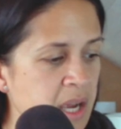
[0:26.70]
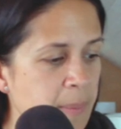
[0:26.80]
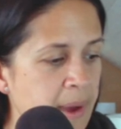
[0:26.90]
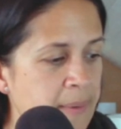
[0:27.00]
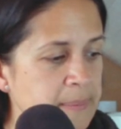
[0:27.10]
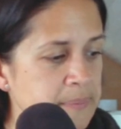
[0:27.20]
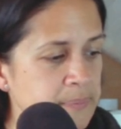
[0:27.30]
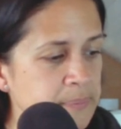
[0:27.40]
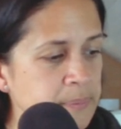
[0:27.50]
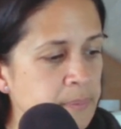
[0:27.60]
talk about
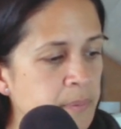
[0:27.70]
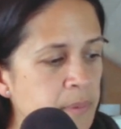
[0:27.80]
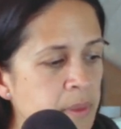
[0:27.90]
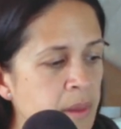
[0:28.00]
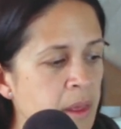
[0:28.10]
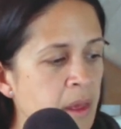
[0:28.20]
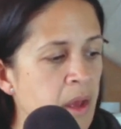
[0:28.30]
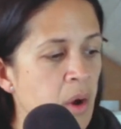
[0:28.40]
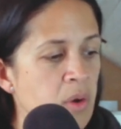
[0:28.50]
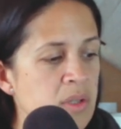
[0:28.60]

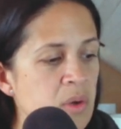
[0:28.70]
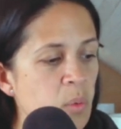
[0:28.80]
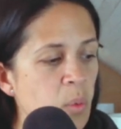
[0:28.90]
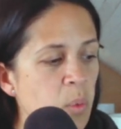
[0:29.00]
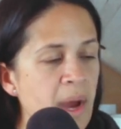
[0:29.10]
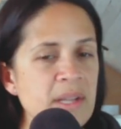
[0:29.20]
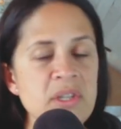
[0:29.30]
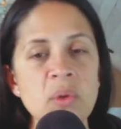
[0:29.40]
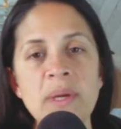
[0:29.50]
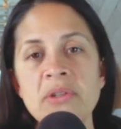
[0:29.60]
So what
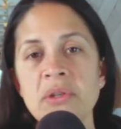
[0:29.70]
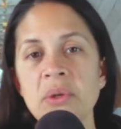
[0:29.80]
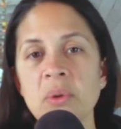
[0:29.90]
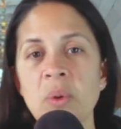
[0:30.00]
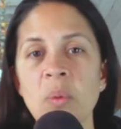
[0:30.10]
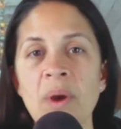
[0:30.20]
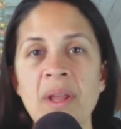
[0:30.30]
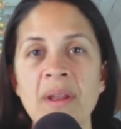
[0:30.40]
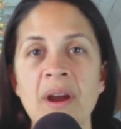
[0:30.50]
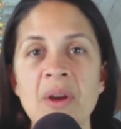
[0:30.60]
do we do
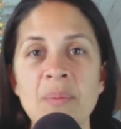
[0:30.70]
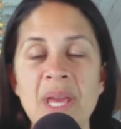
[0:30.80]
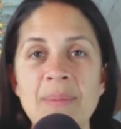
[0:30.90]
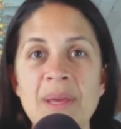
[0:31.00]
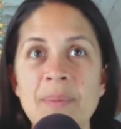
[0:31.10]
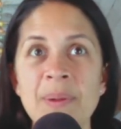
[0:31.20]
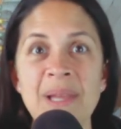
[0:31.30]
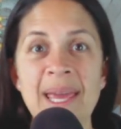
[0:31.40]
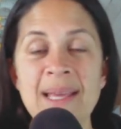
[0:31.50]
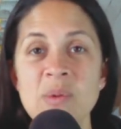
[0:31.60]
when our baby
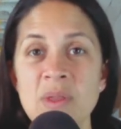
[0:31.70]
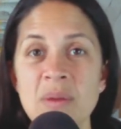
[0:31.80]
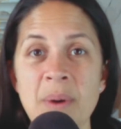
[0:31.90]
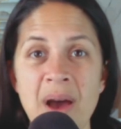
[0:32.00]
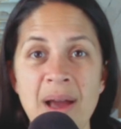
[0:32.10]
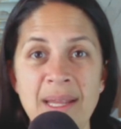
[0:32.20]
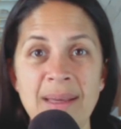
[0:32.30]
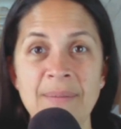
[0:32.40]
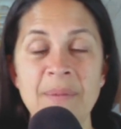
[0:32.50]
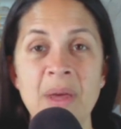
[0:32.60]
plays with the
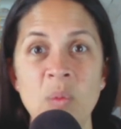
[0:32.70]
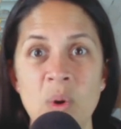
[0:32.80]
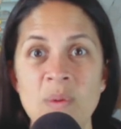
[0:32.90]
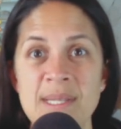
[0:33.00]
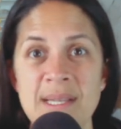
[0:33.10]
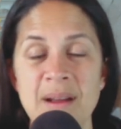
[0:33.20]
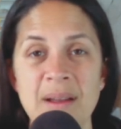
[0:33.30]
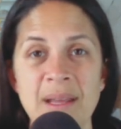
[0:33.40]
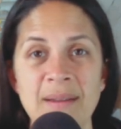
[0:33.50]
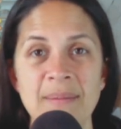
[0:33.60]
potty and won't sit
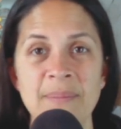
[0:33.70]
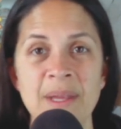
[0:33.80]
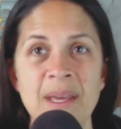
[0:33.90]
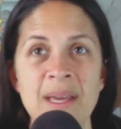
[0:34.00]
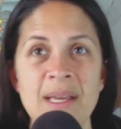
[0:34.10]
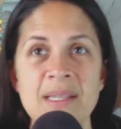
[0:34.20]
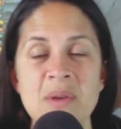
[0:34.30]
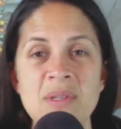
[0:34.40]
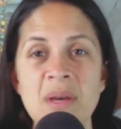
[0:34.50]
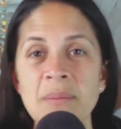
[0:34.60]
on it?
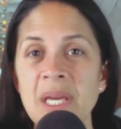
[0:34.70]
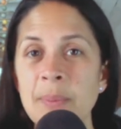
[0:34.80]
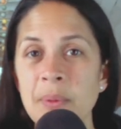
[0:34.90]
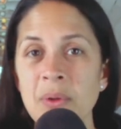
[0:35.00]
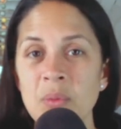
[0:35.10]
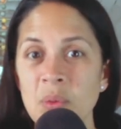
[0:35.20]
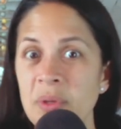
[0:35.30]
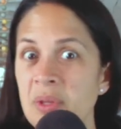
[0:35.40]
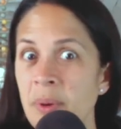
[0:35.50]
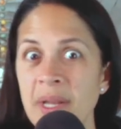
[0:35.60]
So some people will
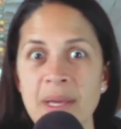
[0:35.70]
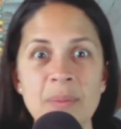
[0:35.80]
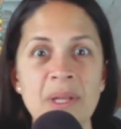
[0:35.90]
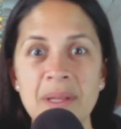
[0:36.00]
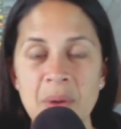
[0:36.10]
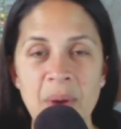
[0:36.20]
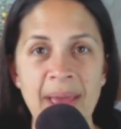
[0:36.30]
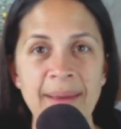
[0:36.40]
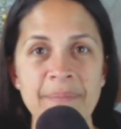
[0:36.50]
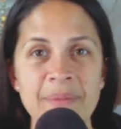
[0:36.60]
put the potty completely
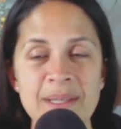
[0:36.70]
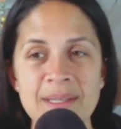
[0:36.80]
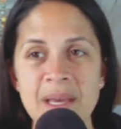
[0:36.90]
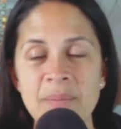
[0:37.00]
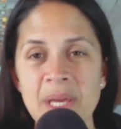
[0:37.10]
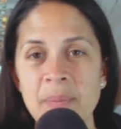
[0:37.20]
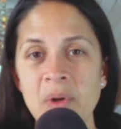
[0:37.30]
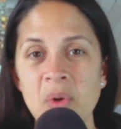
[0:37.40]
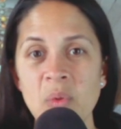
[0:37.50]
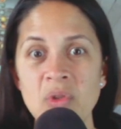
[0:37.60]
away. Some
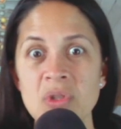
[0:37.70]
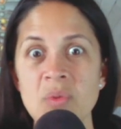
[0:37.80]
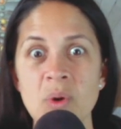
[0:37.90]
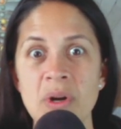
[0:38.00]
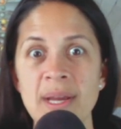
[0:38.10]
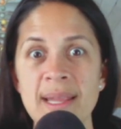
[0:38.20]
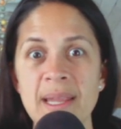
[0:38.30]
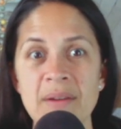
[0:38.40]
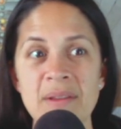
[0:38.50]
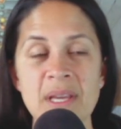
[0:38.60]
people will just worry
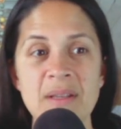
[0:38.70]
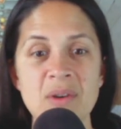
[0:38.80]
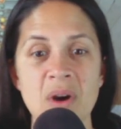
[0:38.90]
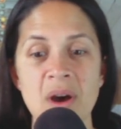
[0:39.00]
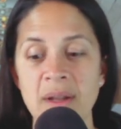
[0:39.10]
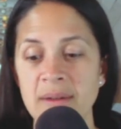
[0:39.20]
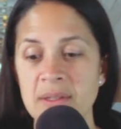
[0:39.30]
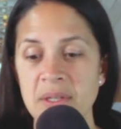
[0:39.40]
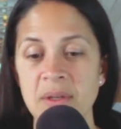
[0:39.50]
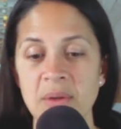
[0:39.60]
that everything's gone
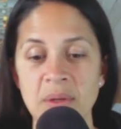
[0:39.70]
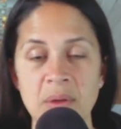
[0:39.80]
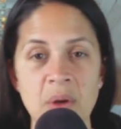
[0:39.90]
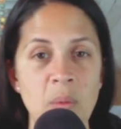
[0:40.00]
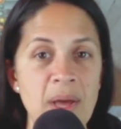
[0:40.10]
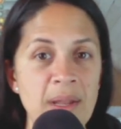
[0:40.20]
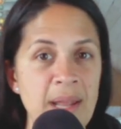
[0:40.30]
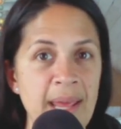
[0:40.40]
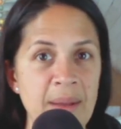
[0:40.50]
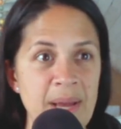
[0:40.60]
to you know what in
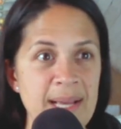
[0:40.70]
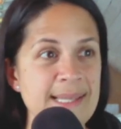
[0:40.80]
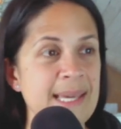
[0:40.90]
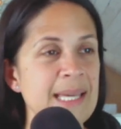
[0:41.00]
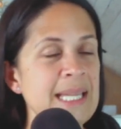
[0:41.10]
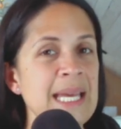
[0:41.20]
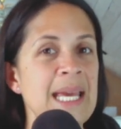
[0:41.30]
a handbasket